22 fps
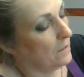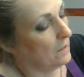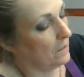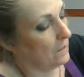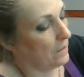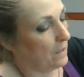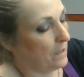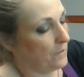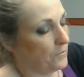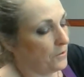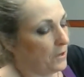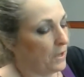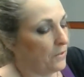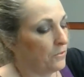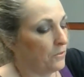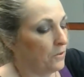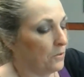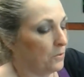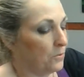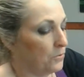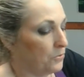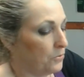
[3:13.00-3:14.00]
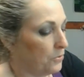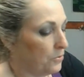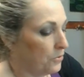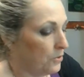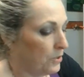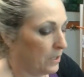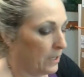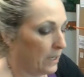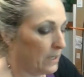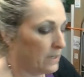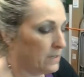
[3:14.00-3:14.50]
Now I've got those. So the
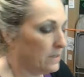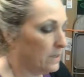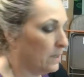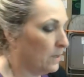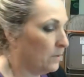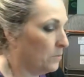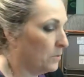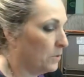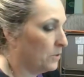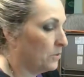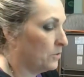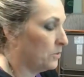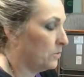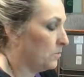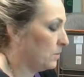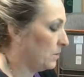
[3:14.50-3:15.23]
next thing I want to do